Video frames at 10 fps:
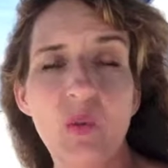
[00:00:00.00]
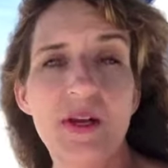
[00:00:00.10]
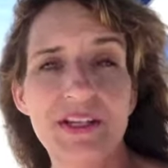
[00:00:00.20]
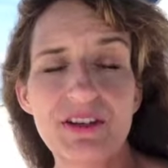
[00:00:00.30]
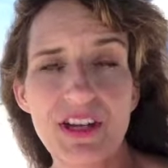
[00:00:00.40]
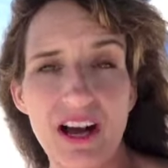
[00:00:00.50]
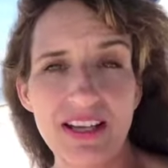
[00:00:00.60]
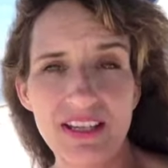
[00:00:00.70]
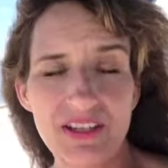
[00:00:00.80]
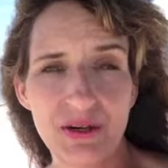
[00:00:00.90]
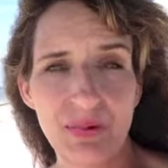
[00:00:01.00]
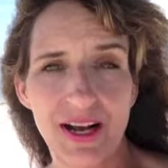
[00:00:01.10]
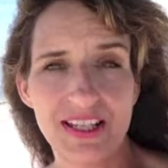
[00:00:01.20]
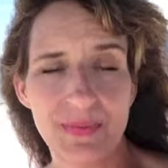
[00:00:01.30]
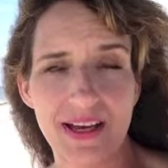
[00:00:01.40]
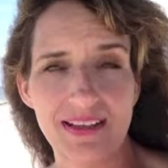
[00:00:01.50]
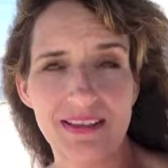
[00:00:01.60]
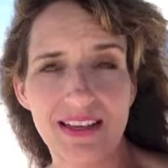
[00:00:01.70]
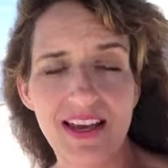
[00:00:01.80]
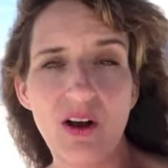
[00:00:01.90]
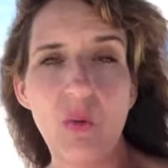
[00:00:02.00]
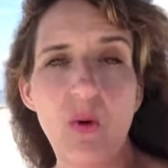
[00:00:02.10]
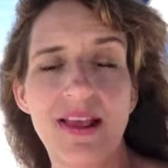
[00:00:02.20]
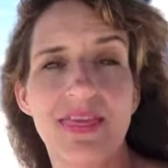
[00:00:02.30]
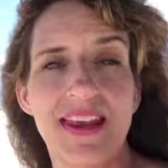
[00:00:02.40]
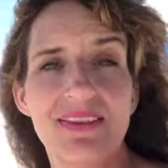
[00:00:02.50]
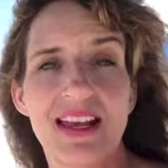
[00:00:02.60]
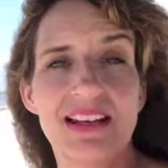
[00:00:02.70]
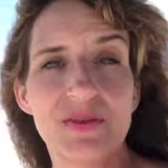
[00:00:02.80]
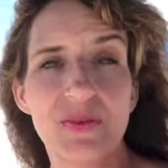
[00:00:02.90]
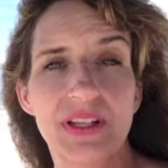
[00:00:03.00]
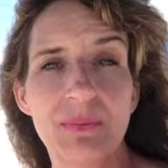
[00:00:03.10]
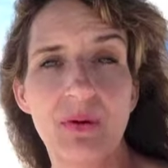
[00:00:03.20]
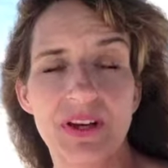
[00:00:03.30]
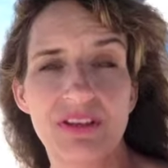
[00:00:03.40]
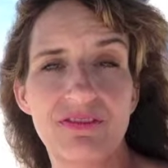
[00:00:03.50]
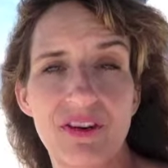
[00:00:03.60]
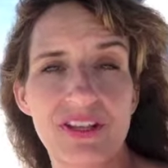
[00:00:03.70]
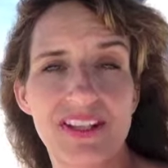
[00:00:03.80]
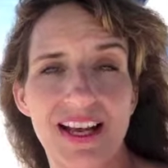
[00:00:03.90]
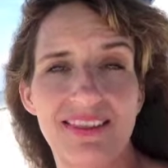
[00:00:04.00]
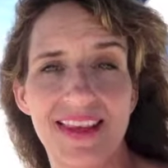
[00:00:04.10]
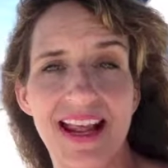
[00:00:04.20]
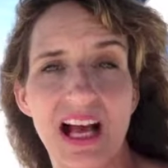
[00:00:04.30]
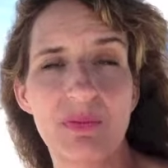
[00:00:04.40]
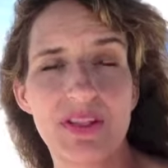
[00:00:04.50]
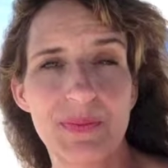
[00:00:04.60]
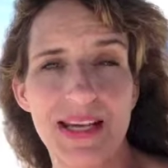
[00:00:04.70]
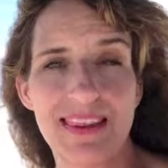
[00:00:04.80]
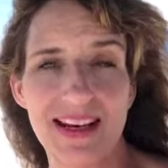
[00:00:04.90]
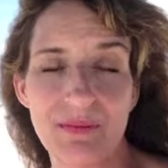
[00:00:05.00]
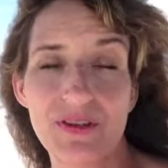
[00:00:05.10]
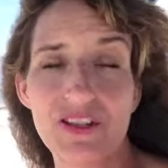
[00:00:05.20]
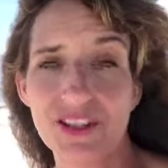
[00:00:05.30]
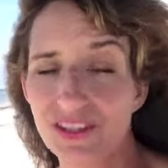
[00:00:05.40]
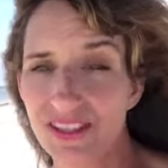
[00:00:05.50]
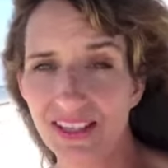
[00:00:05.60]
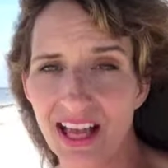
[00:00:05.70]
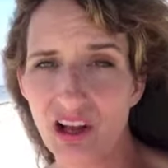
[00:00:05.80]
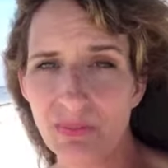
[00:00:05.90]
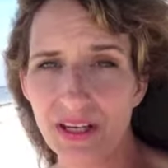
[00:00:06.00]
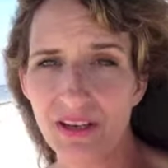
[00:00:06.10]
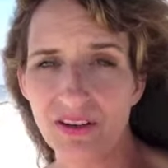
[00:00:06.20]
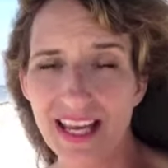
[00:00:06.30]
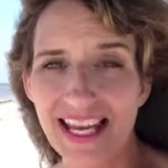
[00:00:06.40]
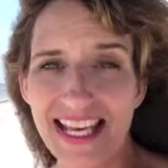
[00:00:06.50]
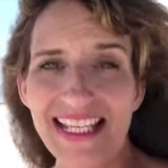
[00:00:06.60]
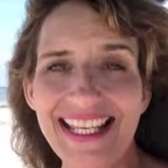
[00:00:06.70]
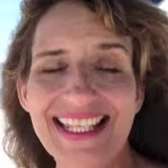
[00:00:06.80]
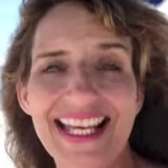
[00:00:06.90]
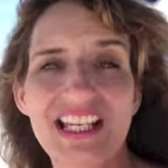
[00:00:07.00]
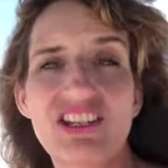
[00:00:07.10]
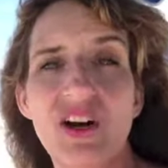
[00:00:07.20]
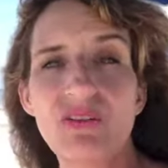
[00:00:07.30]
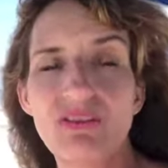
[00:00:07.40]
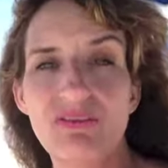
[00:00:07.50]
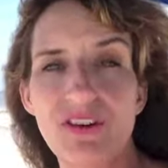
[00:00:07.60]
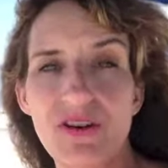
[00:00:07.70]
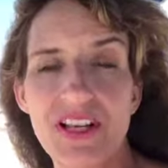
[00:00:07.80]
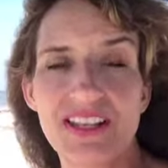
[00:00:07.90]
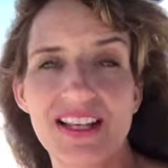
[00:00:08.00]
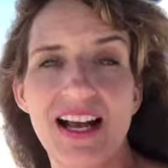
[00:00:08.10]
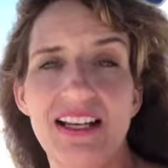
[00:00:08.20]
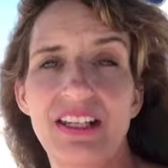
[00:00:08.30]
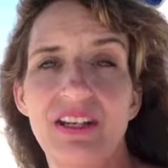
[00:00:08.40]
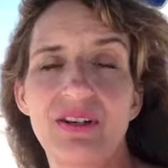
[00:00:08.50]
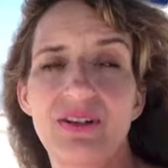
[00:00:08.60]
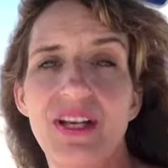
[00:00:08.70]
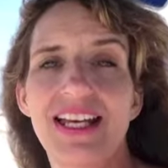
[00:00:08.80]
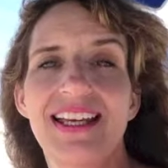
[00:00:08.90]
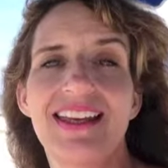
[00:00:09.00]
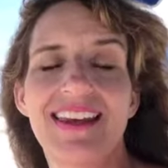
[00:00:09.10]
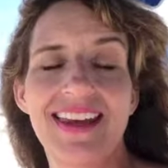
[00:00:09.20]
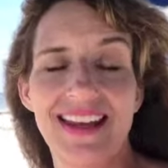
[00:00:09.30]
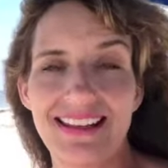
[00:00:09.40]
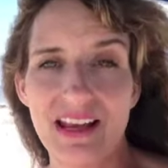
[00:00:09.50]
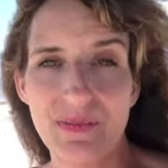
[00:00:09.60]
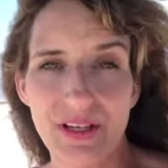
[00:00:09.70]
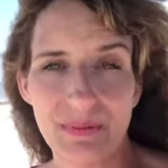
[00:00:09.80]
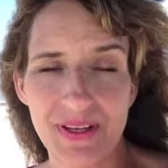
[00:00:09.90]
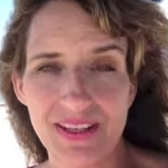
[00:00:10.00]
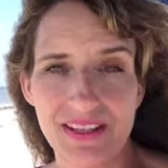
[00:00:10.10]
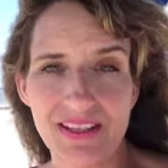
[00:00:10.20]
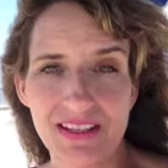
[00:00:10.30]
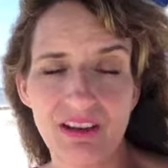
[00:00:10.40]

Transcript: When you're talking to your prospects, one thing that is really important to focus on that helped me, that I'm sure is going to help you, is that don't focus on you getting them in your business.